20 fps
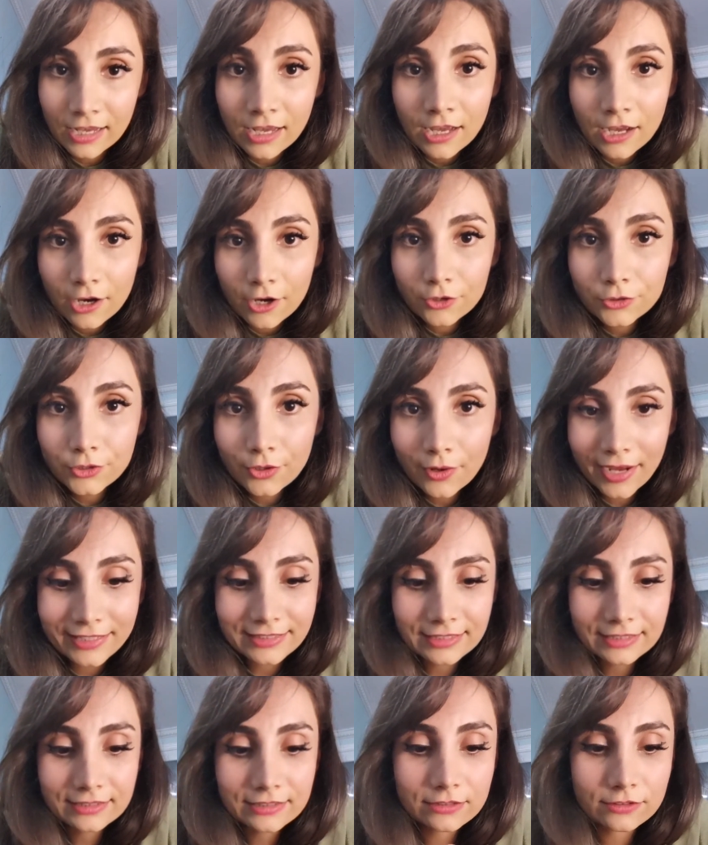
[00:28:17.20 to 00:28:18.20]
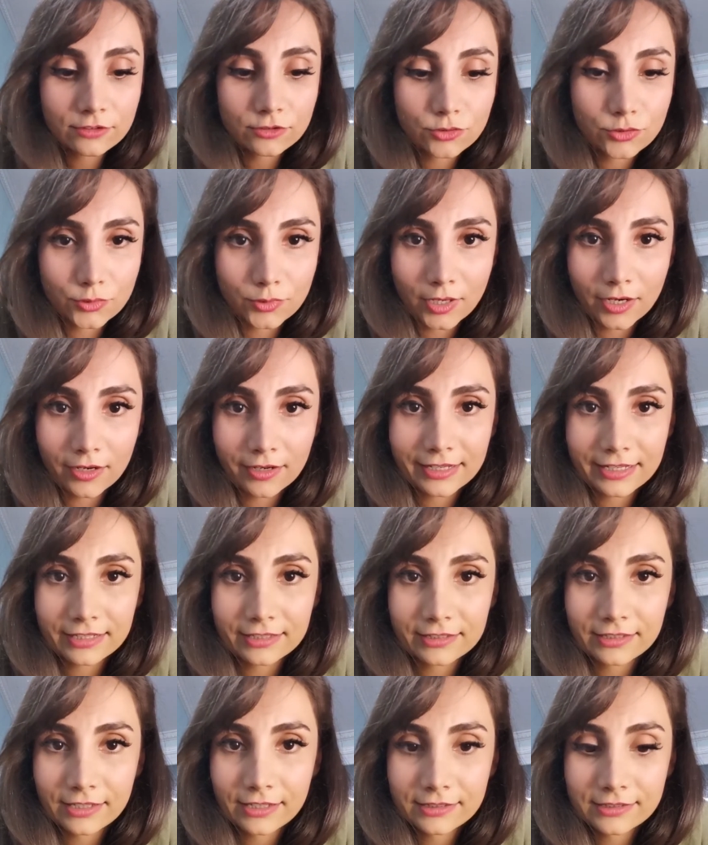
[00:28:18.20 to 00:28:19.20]
Oh no, I didn't draw it.
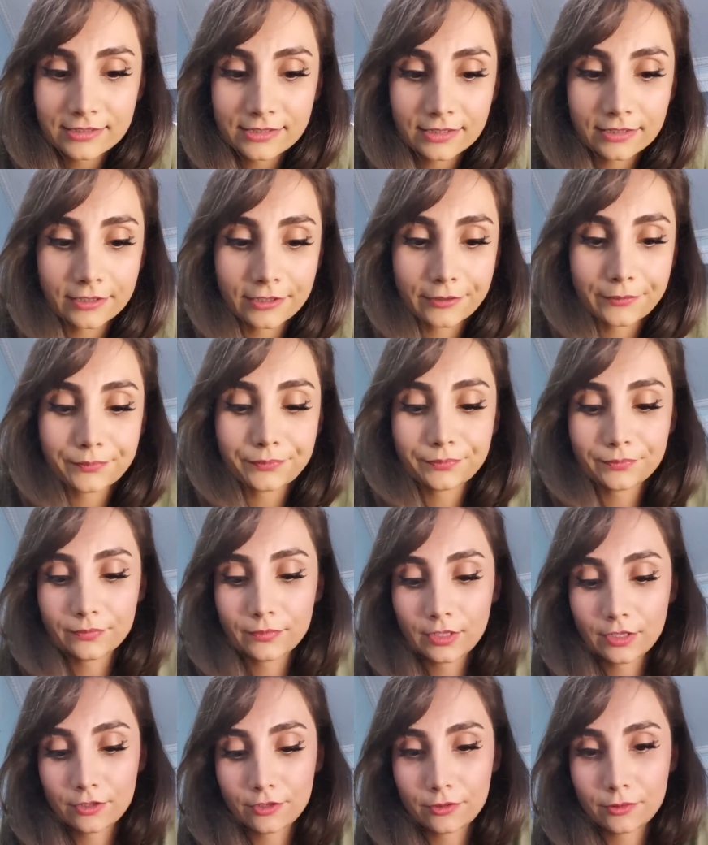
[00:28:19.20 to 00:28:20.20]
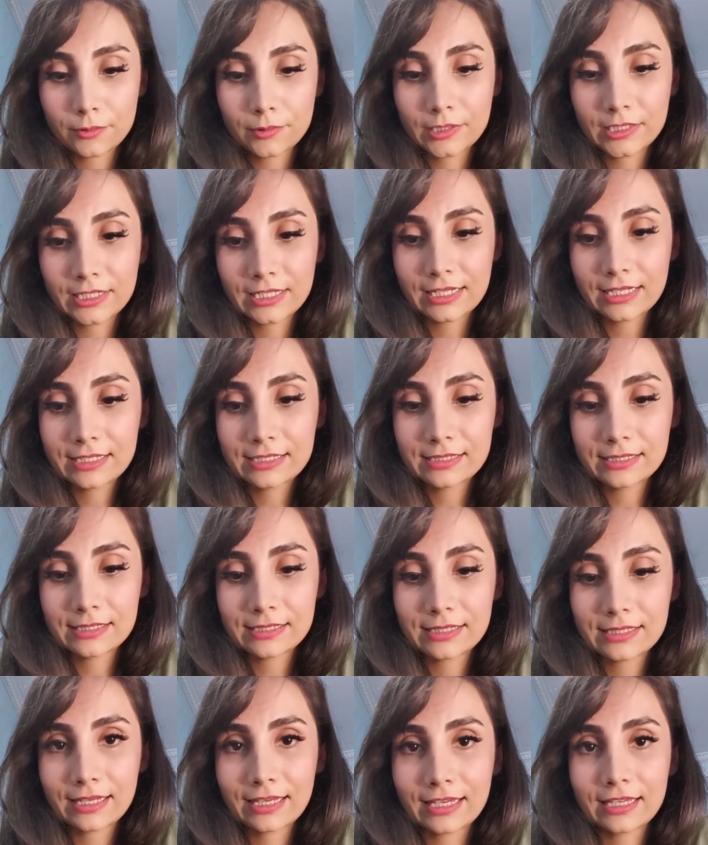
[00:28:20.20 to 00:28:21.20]
It's you know what it is? It's
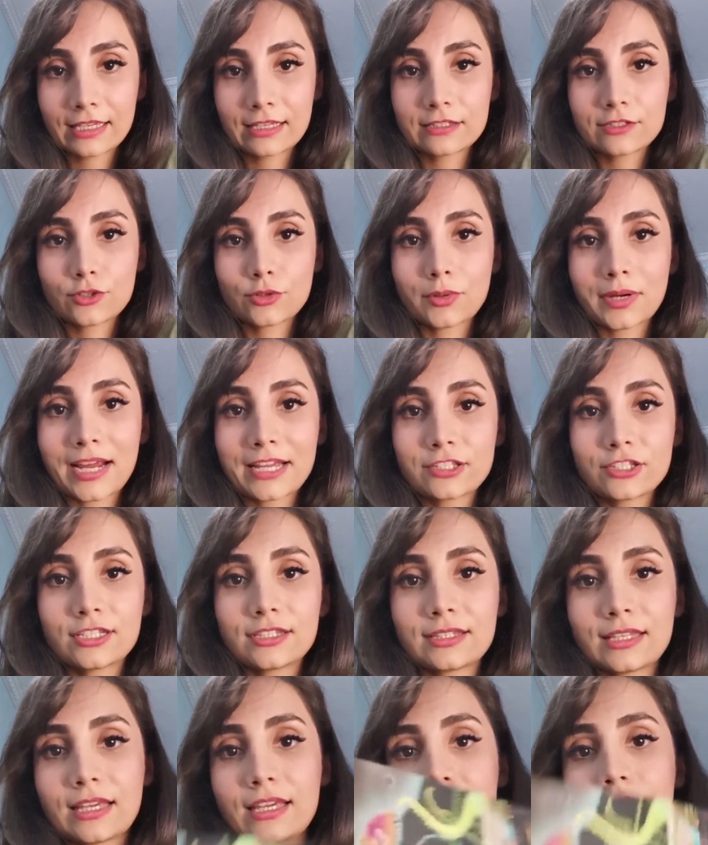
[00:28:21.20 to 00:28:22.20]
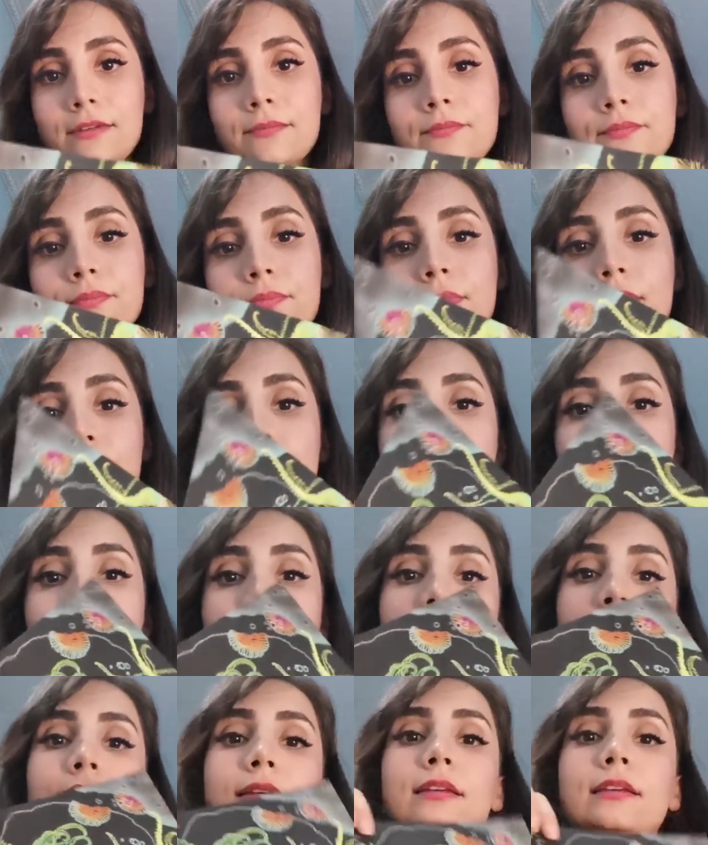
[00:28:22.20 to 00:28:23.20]
like a scratchy thing.
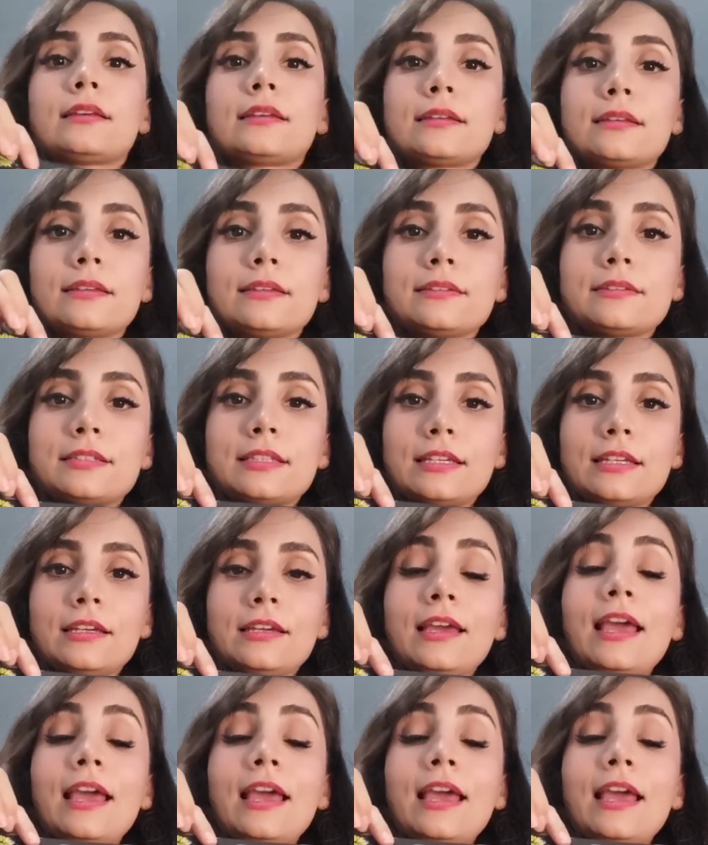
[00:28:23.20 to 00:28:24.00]
You see?